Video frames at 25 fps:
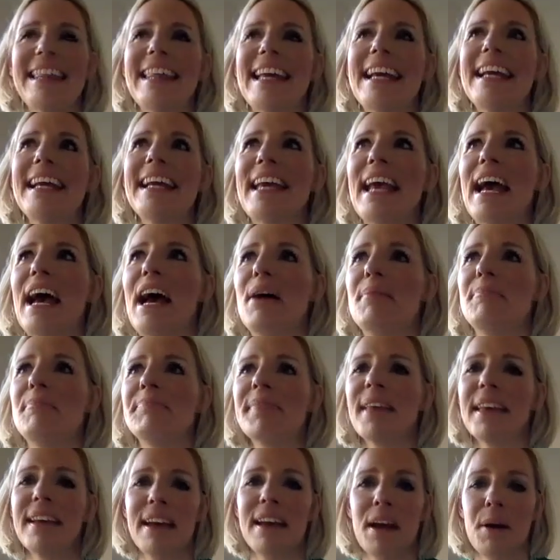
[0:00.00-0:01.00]
think,
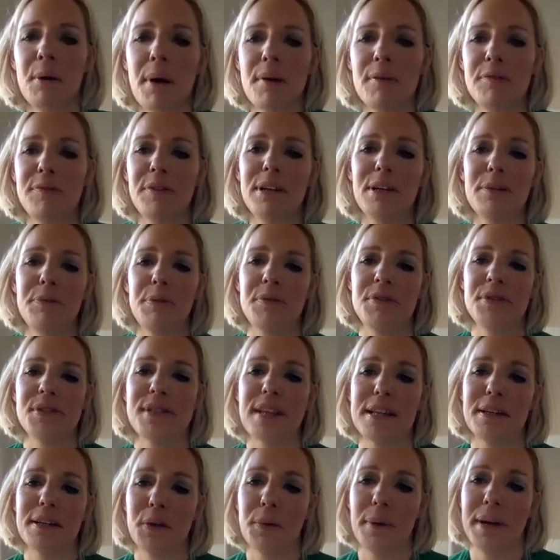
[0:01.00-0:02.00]
funny enough, we've just
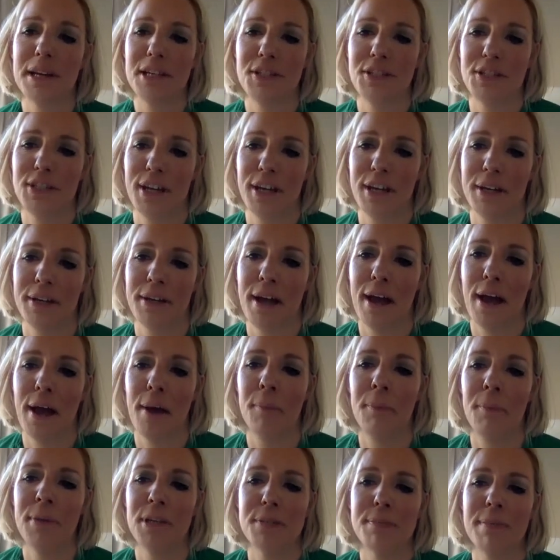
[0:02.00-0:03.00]
had a question
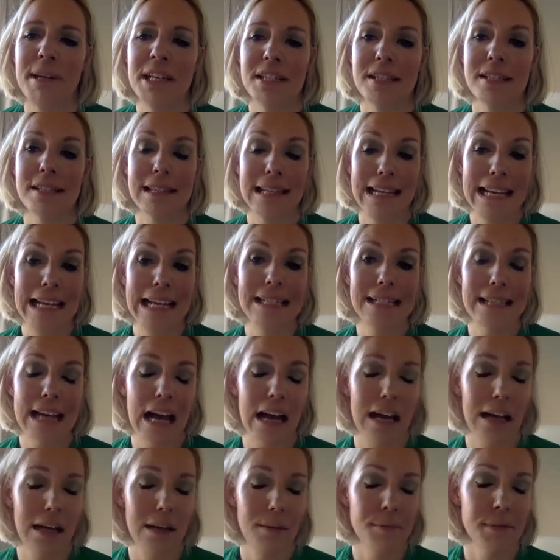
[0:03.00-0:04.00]
which mentions lead
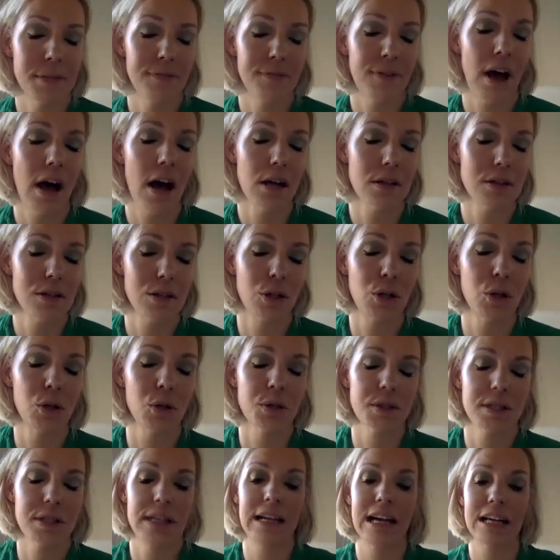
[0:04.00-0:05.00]
times for
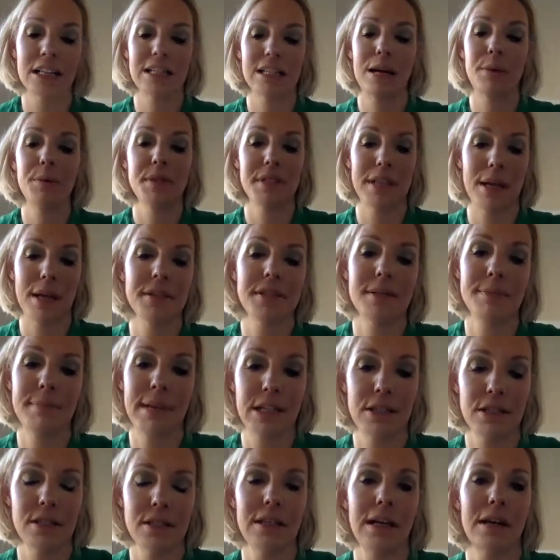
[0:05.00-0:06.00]
articles, and actually I was going to
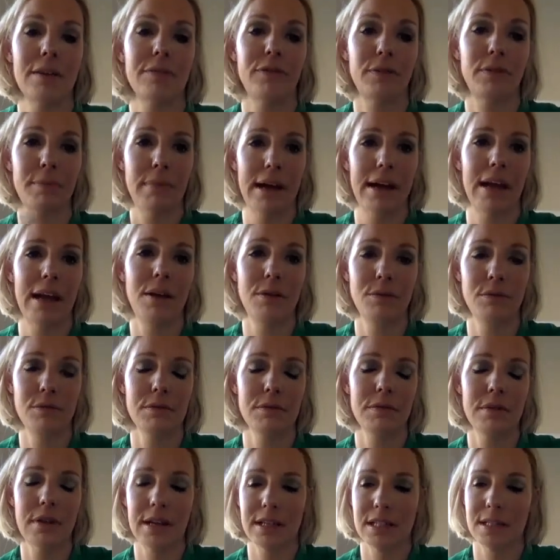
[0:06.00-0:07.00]
mention that from my
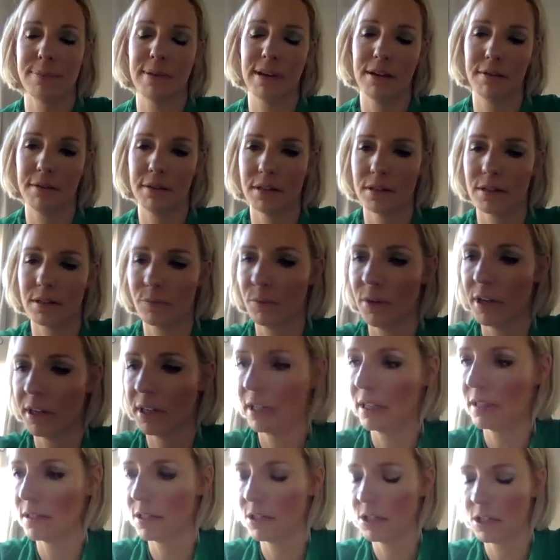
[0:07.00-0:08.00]
own experience of
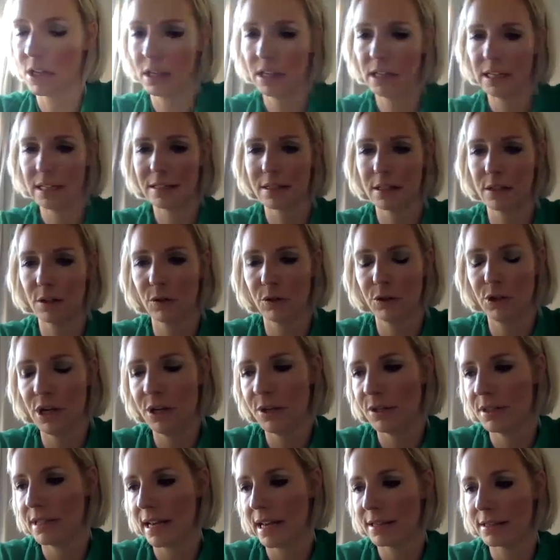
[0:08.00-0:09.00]
working as a journalist and on
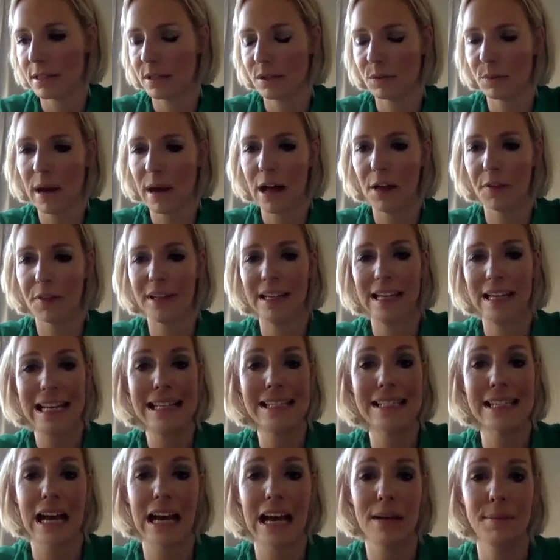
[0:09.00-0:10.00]
news desks as well, that
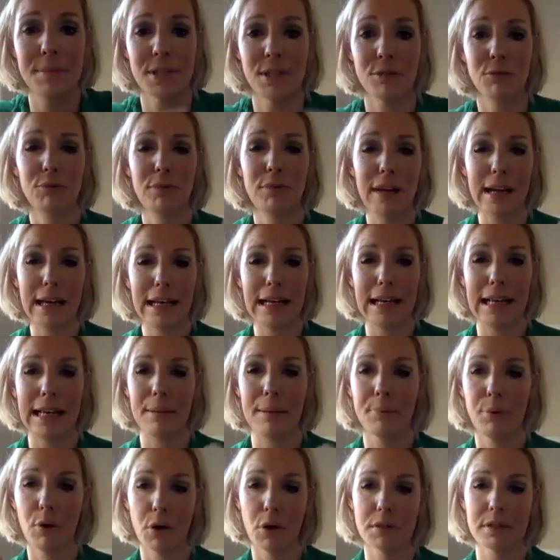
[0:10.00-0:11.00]
lead times are really
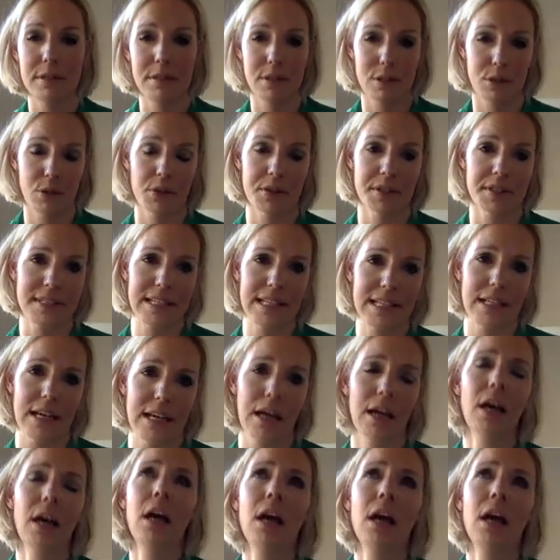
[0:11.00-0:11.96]
important to consider.